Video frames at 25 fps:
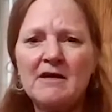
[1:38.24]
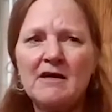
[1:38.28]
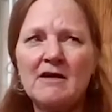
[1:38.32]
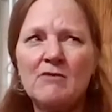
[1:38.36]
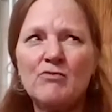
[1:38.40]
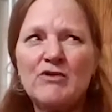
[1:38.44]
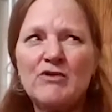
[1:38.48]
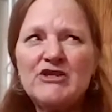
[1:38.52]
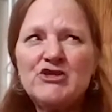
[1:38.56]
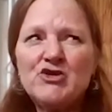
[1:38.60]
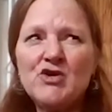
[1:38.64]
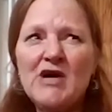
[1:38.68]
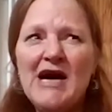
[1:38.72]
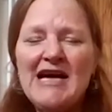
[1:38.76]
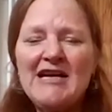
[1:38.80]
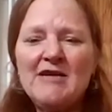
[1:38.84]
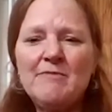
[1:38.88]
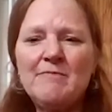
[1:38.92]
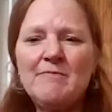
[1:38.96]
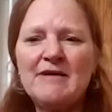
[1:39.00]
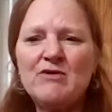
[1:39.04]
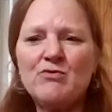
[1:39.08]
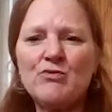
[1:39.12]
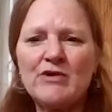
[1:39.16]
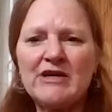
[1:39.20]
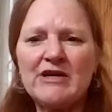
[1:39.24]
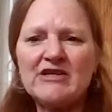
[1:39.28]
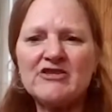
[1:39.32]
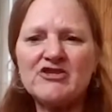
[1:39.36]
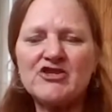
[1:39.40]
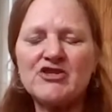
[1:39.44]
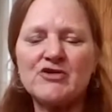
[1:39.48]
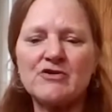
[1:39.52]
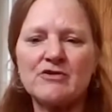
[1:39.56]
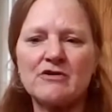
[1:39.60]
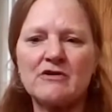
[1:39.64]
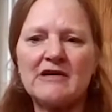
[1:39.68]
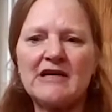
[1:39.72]
We try to be
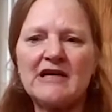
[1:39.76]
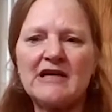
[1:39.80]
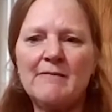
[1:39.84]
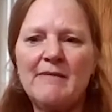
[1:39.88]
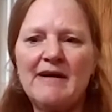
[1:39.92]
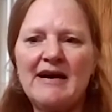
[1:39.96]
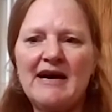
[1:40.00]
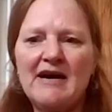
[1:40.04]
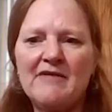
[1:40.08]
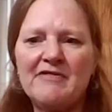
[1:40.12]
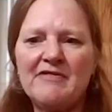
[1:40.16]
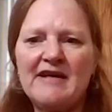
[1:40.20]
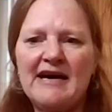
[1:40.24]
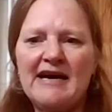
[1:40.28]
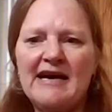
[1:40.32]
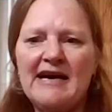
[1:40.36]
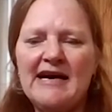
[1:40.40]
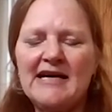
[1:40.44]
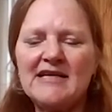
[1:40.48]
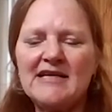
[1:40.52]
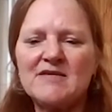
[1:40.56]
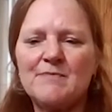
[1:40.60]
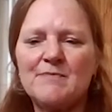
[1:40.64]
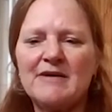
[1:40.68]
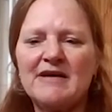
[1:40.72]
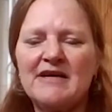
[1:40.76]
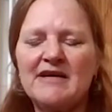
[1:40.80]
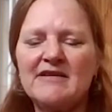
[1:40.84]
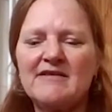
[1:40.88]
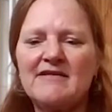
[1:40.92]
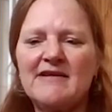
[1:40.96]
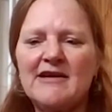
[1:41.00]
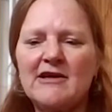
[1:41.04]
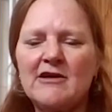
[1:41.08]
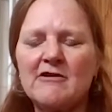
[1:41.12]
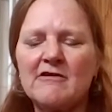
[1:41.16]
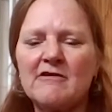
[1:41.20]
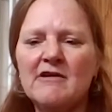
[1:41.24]
reassuring about that, but
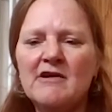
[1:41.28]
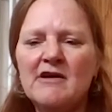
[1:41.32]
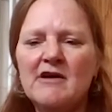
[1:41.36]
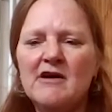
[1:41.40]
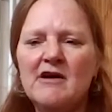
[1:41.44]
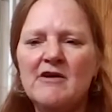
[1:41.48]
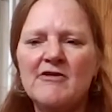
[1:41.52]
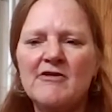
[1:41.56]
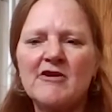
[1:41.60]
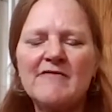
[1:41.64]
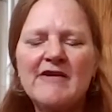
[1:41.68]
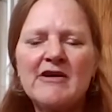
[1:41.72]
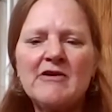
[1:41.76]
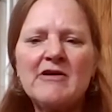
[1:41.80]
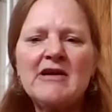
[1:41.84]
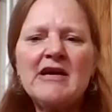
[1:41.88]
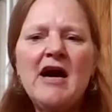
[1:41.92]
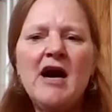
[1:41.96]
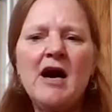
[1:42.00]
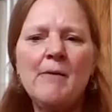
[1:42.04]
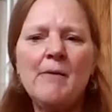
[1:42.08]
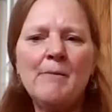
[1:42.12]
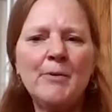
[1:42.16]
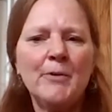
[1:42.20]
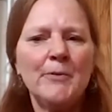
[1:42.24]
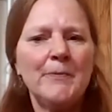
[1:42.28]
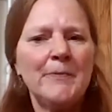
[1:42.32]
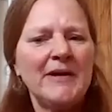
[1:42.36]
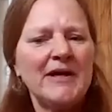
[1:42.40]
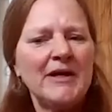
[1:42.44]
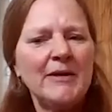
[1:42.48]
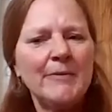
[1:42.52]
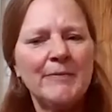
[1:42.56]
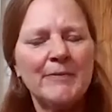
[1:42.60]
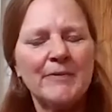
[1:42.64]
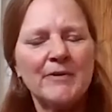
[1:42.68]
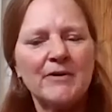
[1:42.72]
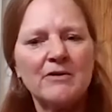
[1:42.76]
they're very humble
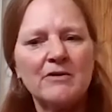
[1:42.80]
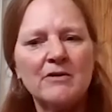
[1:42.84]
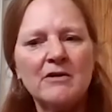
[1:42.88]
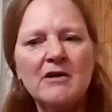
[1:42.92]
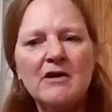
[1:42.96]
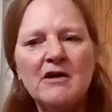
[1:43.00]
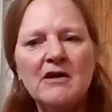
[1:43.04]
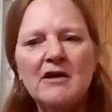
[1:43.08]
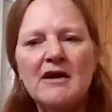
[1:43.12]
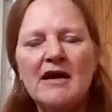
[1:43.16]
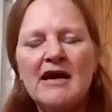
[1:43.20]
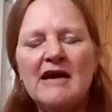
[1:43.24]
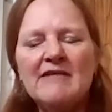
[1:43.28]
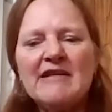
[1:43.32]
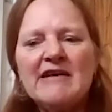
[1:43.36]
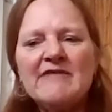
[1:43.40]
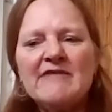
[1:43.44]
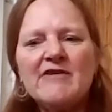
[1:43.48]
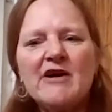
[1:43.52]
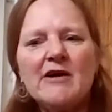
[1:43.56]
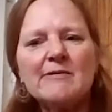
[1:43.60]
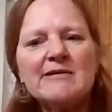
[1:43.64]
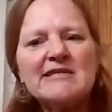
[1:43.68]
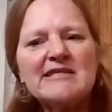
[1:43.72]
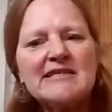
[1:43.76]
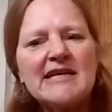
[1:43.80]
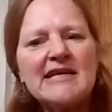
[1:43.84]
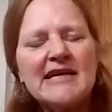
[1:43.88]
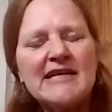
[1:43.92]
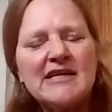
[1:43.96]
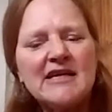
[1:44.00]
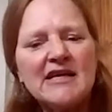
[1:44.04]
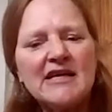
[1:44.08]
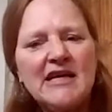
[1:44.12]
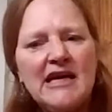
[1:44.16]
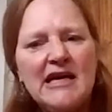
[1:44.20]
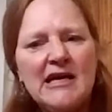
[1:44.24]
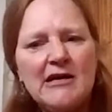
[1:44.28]
people, and they've always
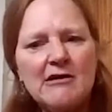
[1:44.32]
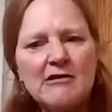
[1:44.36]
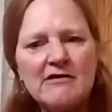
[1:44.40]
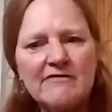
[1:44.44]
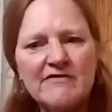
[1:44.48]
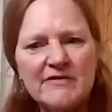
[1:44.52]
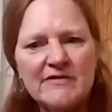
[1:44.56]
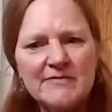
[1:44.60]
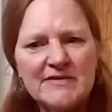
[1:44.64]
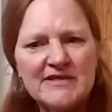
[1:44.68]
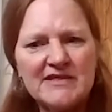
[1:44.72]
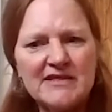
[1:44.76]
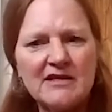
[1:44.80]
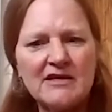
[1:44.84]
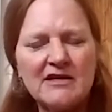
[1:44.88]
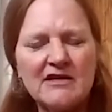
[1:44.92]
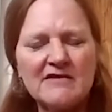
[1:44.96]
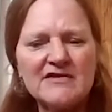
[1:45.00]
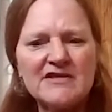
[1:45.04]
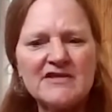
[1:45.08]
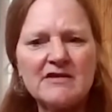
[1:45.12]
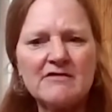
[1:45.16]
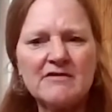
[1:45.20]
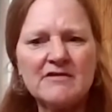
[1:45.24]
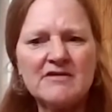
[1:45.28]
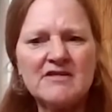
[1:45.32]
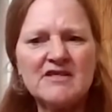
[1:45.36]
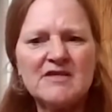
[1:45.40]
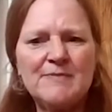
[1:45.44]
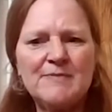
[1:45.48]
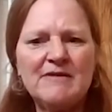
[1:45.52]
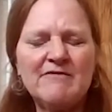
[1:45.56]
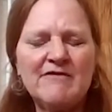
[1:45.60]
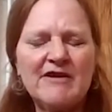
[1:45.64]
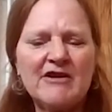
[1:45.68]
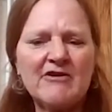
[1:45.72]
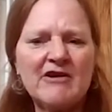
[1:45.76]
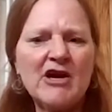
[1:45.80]
taken care of themselves. So this has
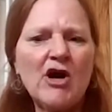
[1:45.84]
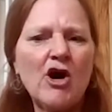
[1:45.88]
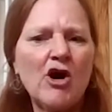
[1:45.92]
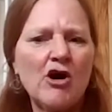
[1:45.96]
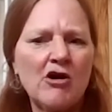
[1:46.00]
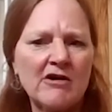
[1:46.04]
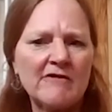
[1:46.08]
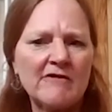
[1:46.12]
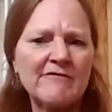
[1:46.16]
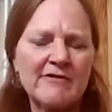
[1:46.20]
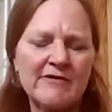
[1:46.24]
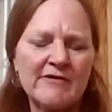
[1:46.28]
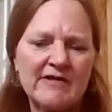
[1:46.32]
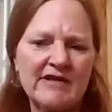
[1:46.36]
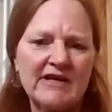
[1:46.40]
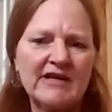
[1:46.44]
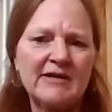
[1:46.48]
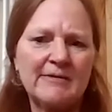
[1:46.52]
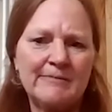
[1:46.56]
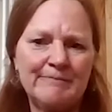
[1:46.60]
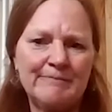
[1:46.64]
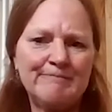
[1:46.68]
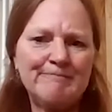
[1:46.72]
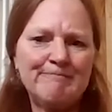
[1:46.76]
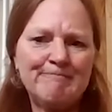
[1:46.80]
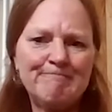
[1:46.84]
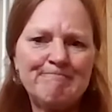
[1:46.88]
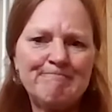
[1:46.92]
been very hard for them.